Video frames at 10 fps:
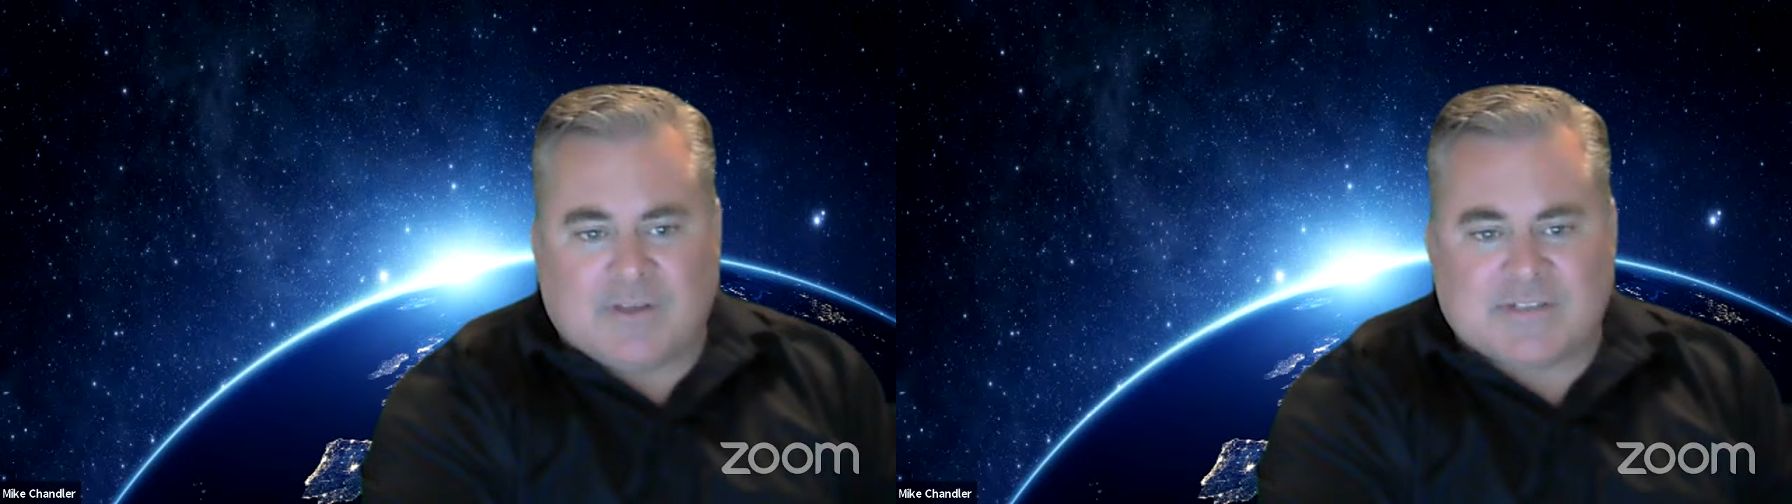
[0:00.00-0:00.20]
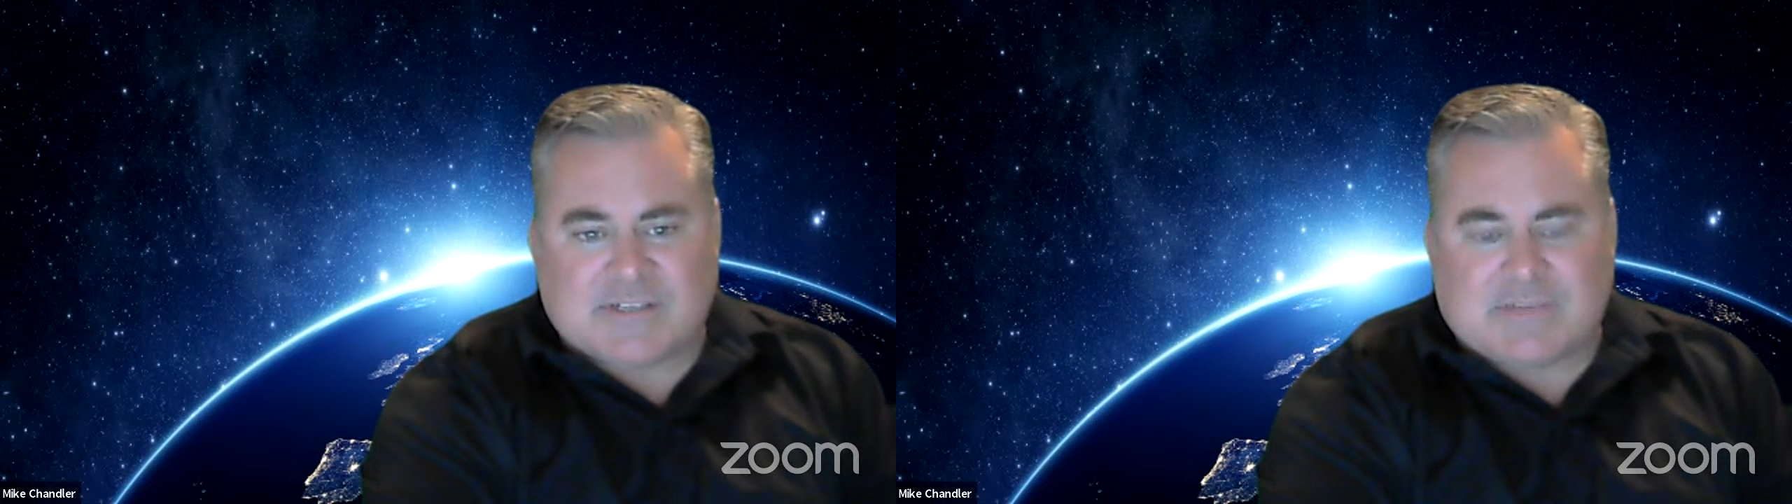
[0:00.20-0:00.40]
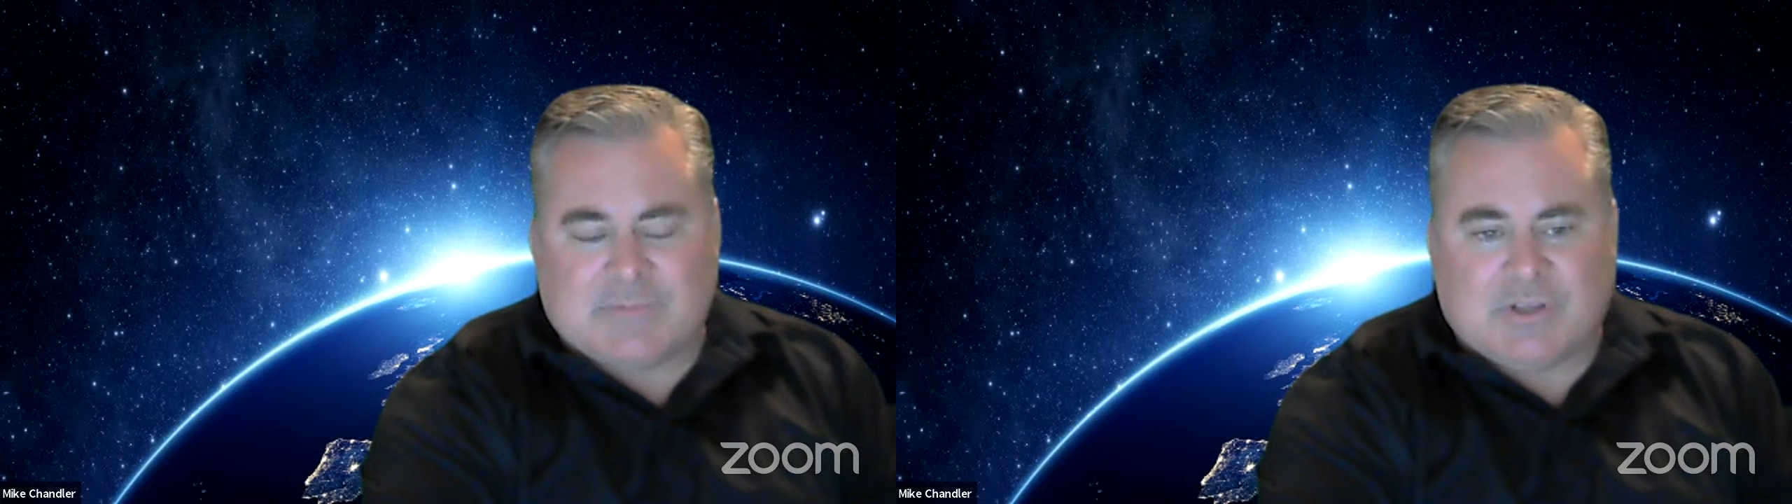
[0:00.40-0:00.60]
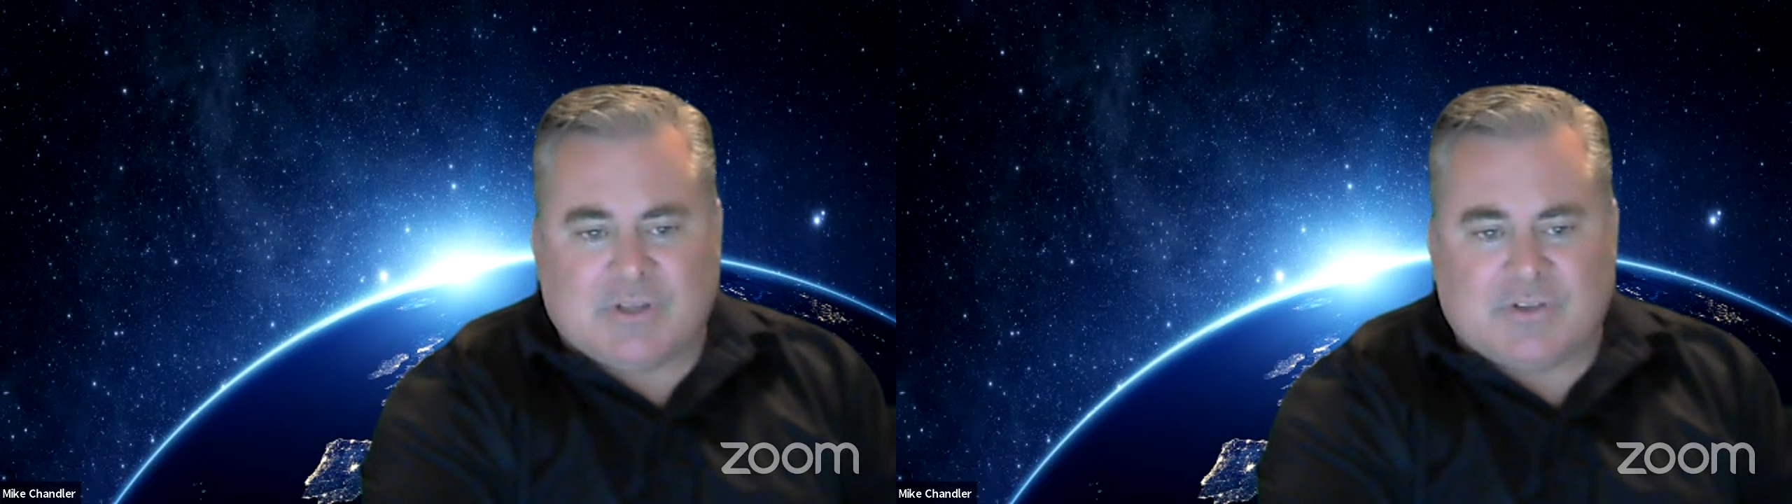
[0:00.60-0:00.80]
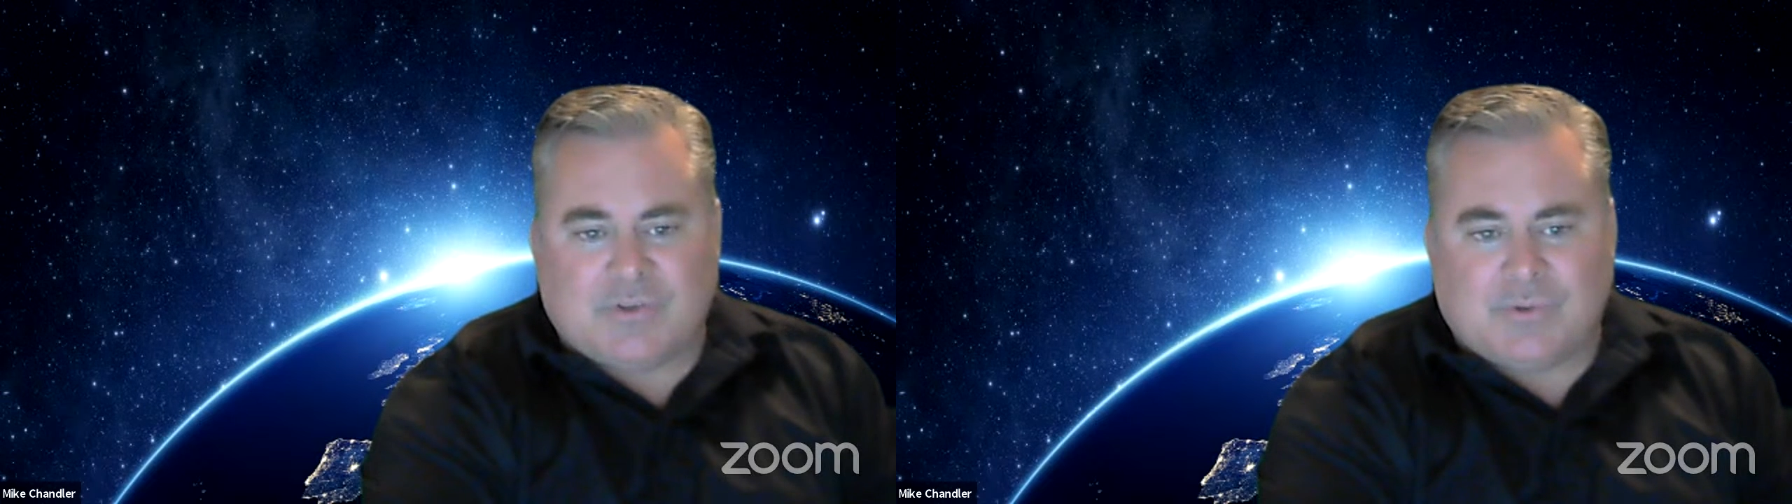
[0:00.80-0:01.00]
system
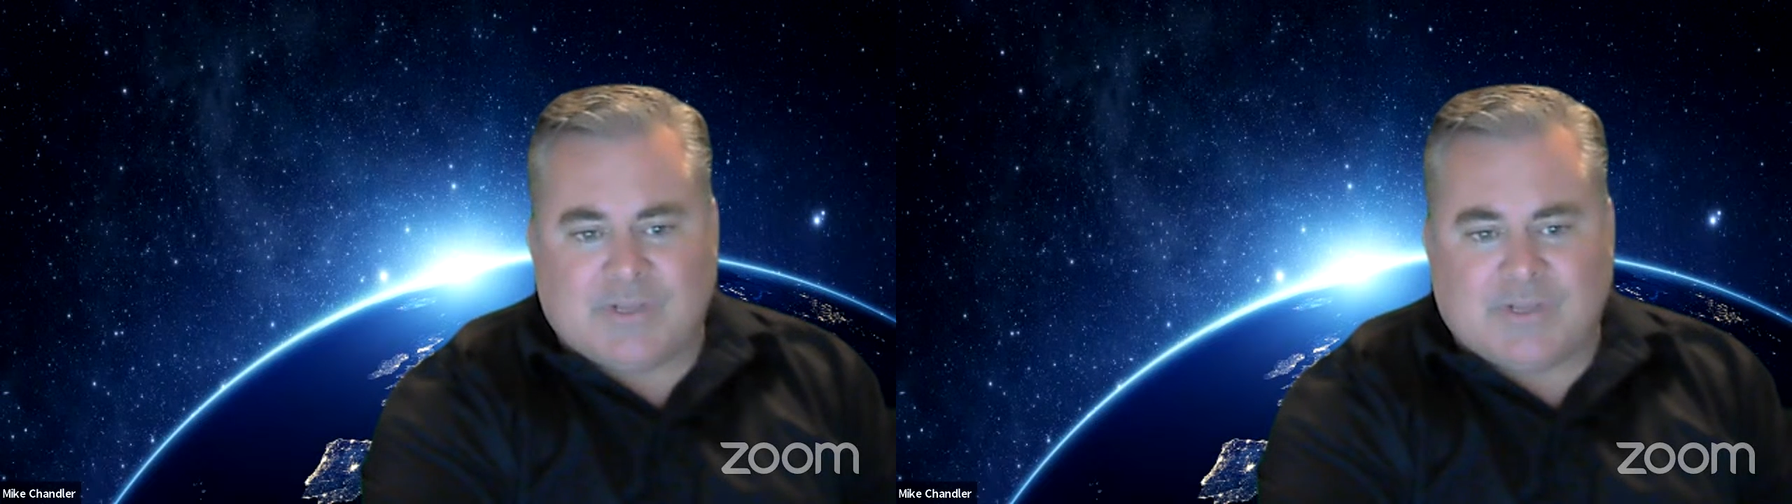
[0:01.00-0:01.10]
to